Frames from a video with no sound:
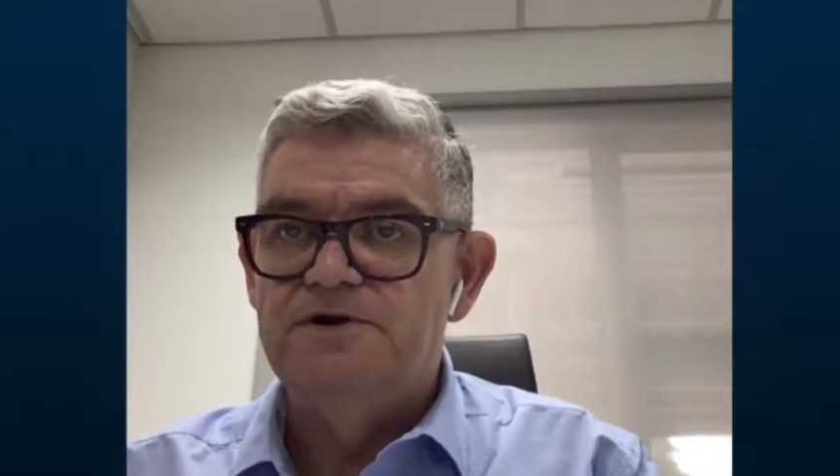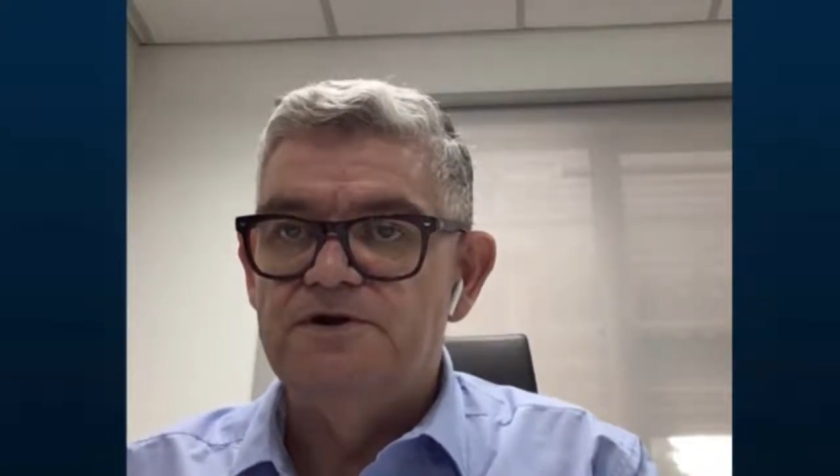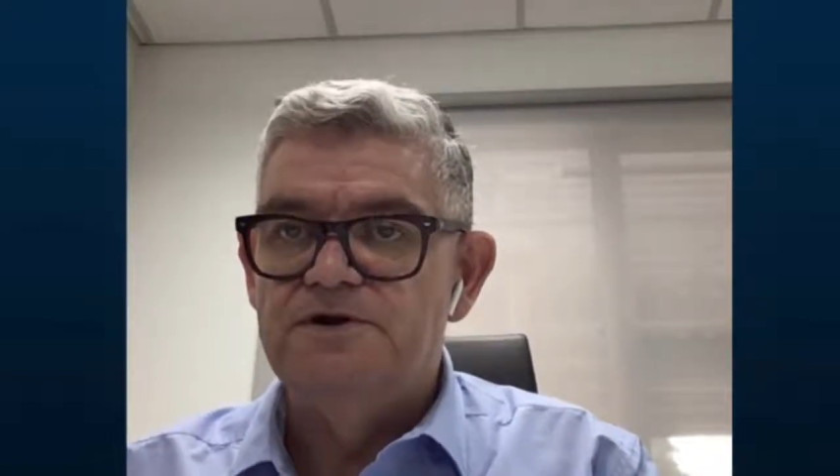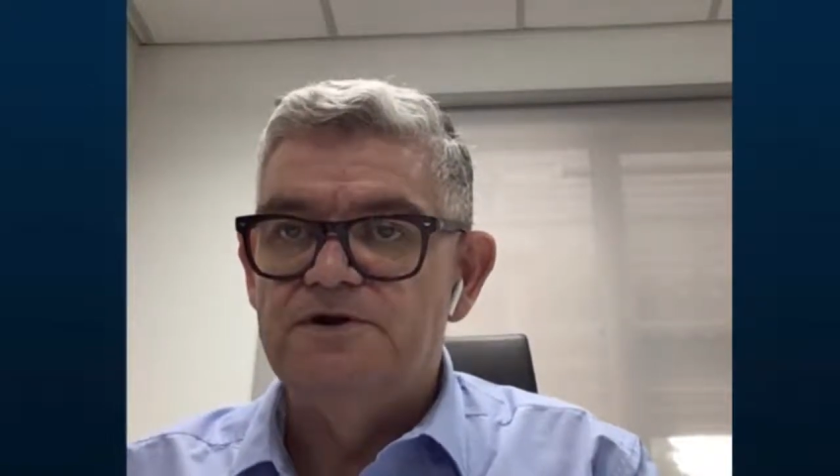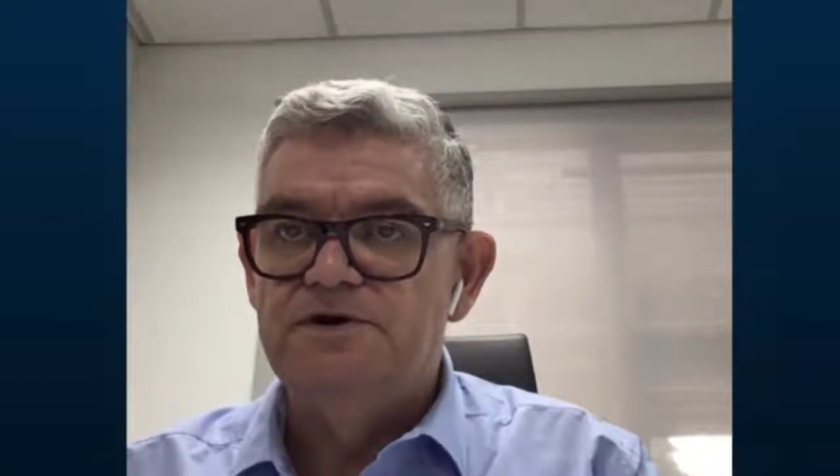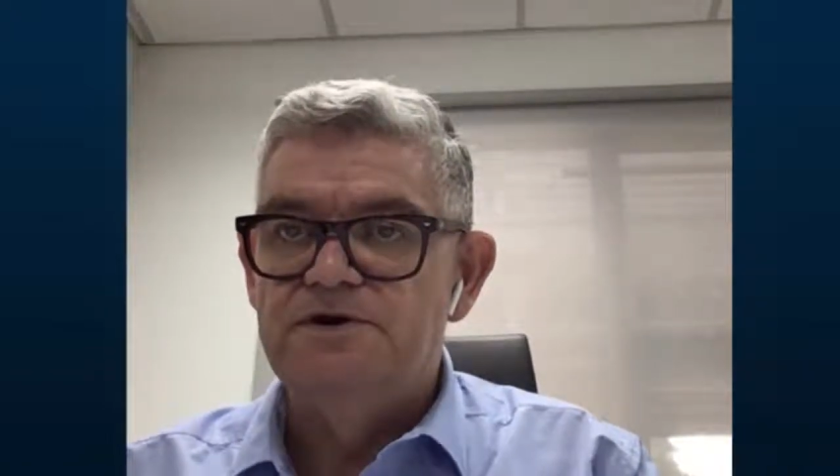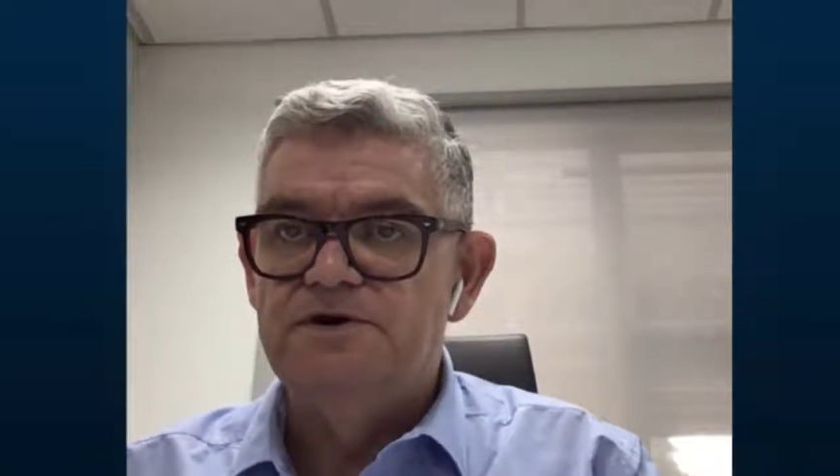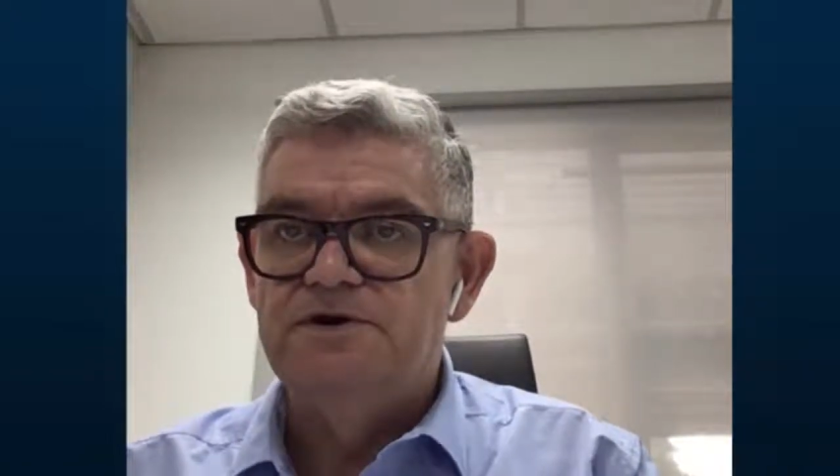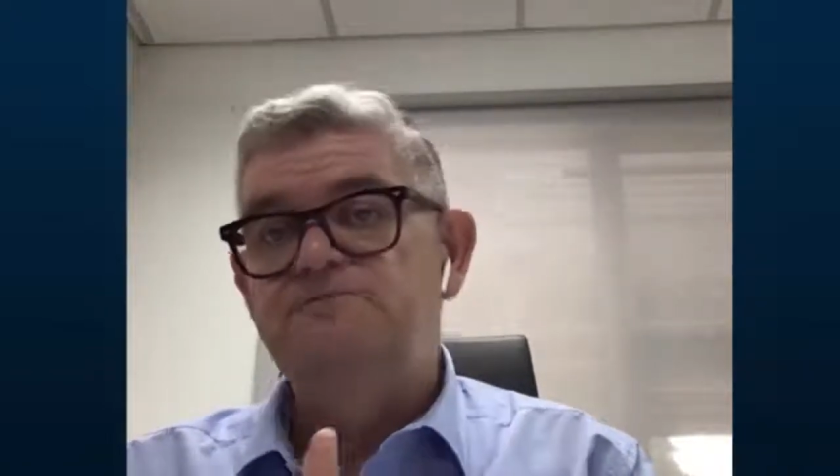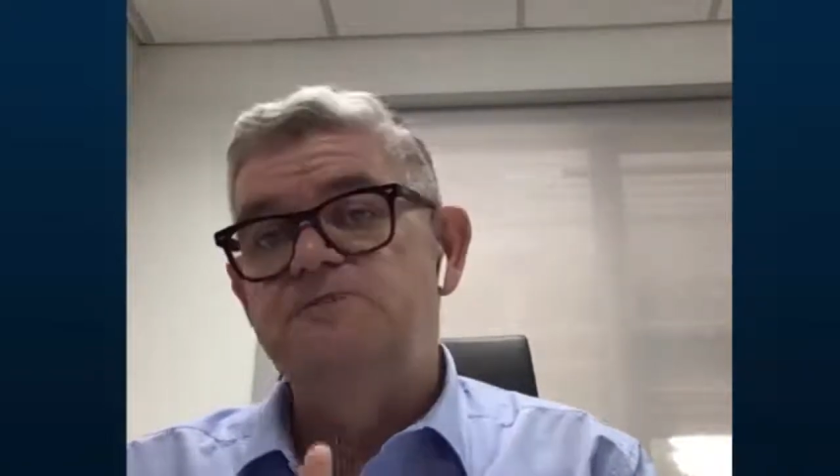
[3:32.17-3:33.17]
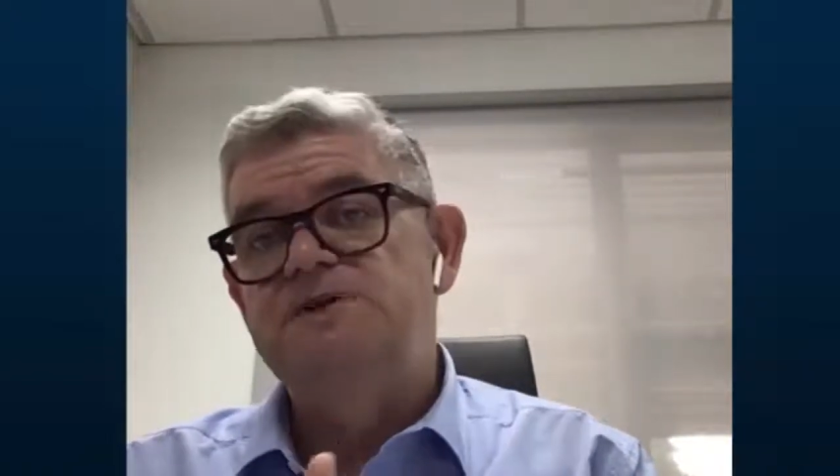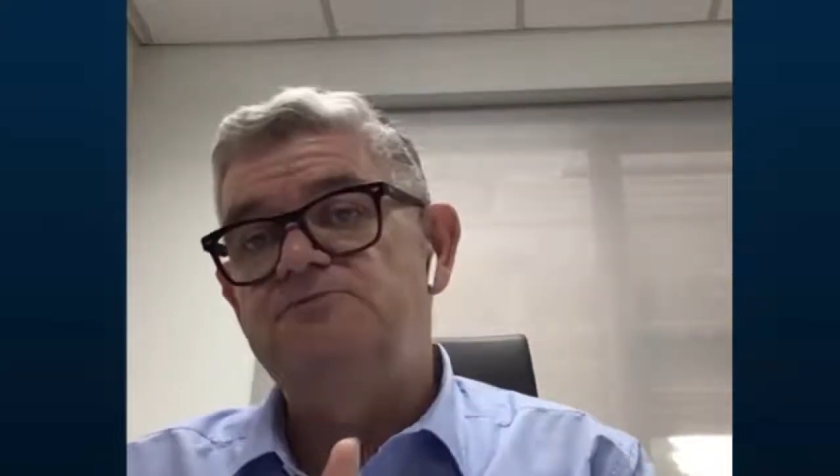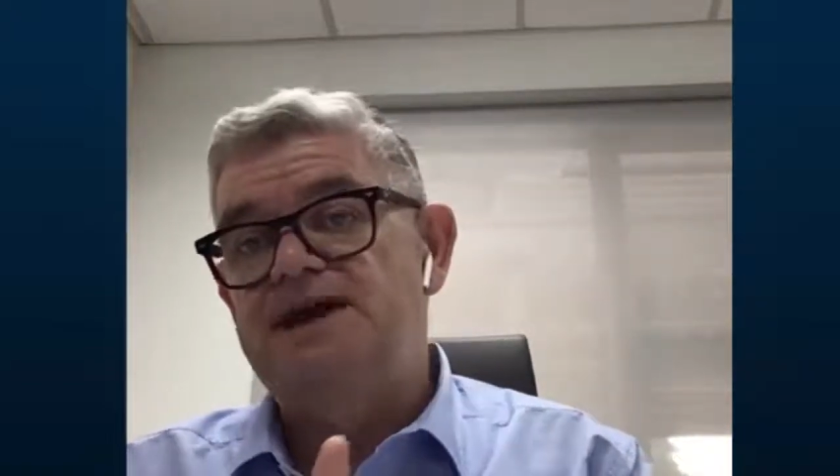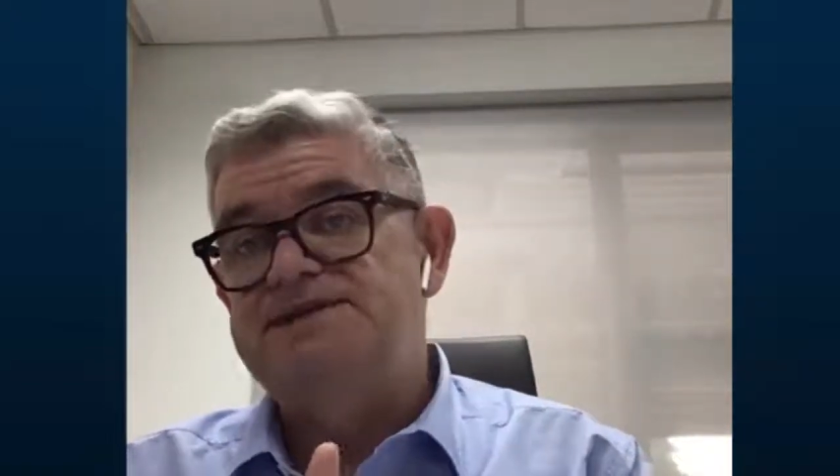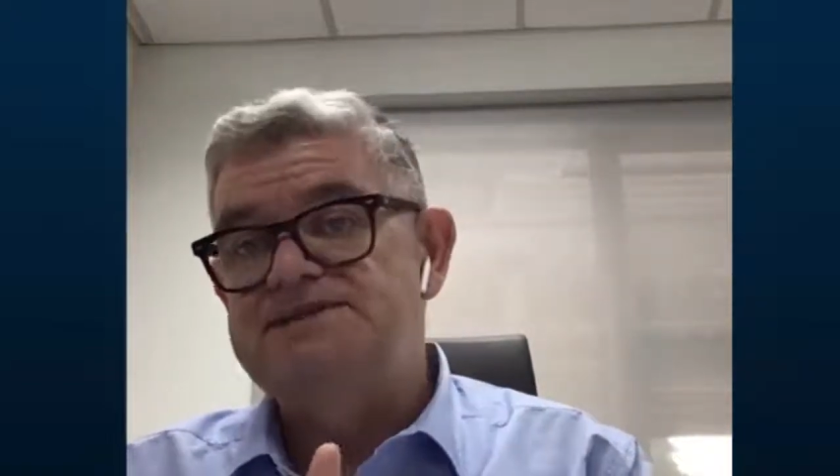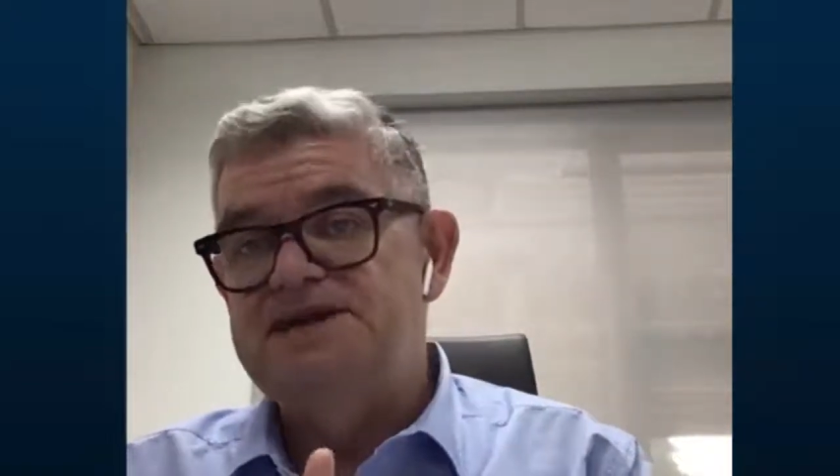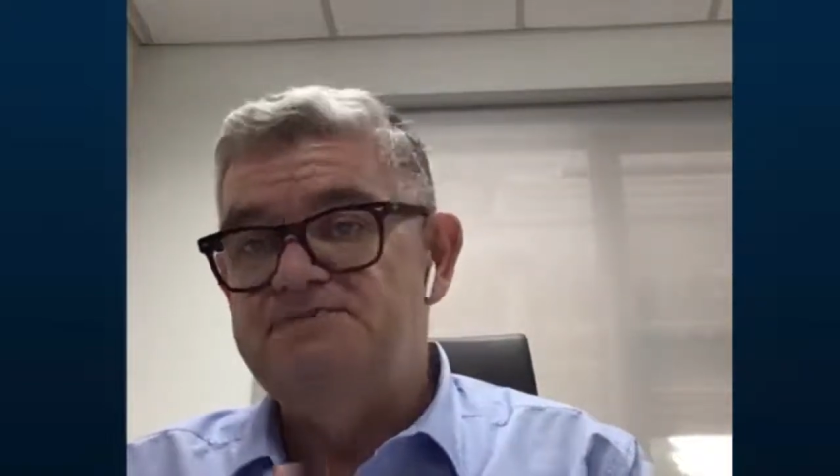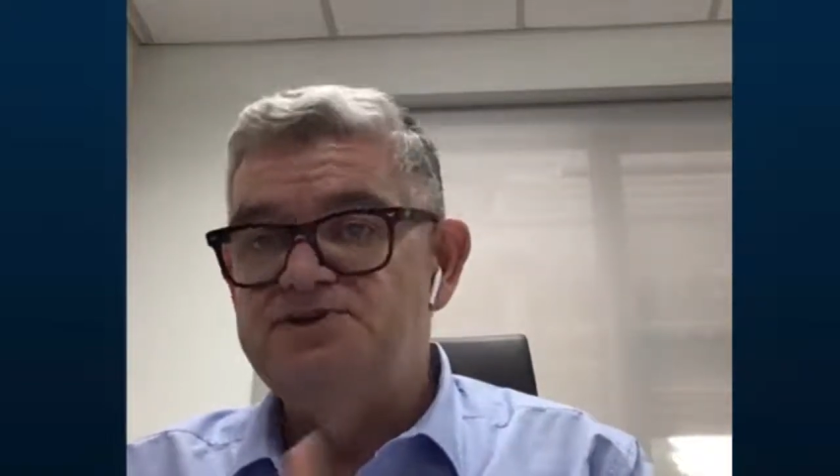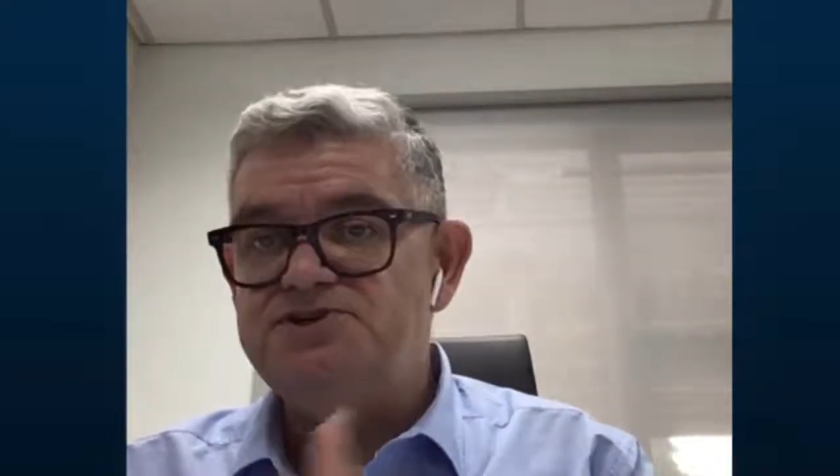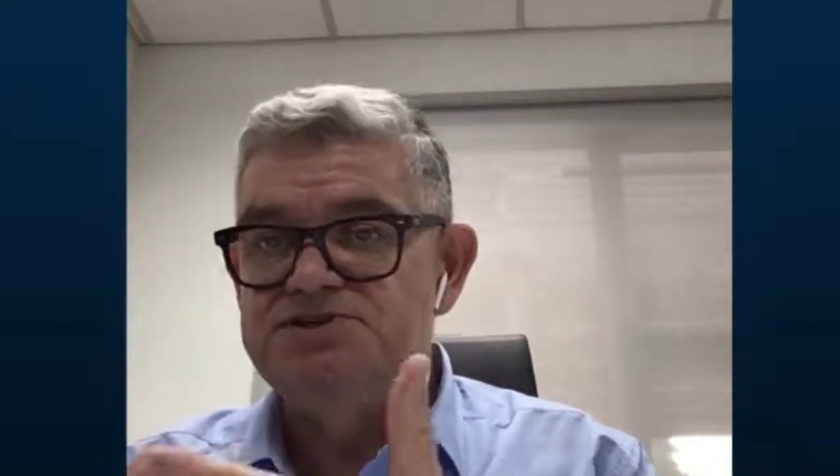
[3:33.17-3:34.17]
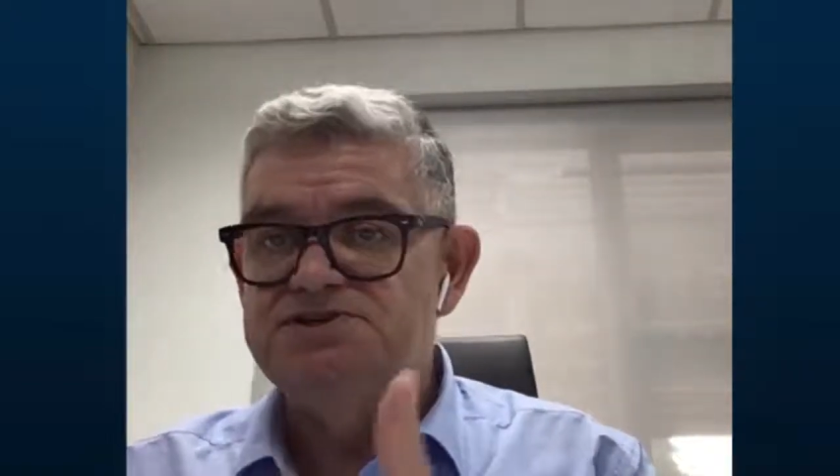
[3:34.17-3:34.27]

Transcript: So we raise an image.